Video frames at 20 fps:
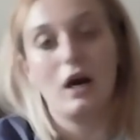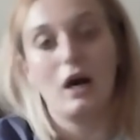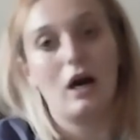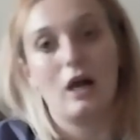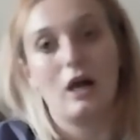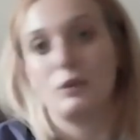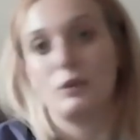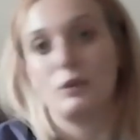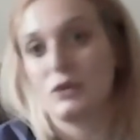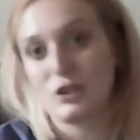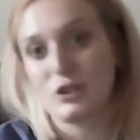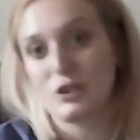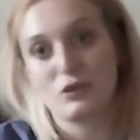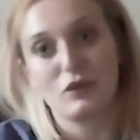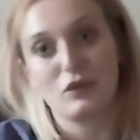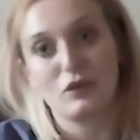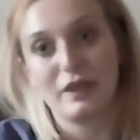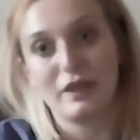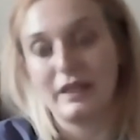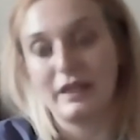I was just
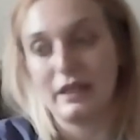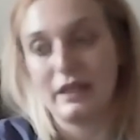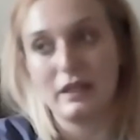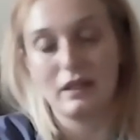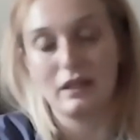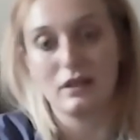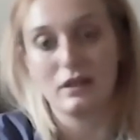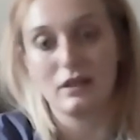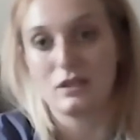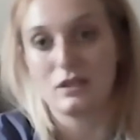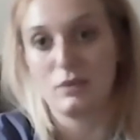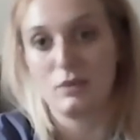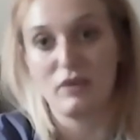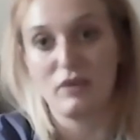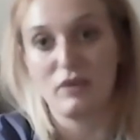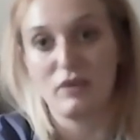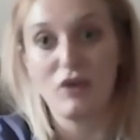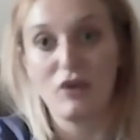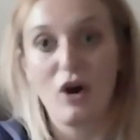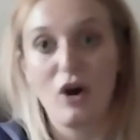really eager to be
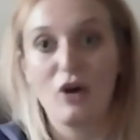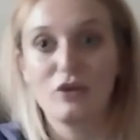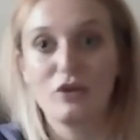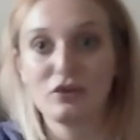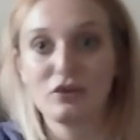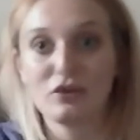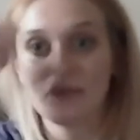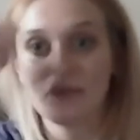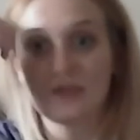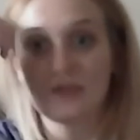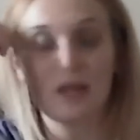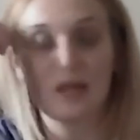involved.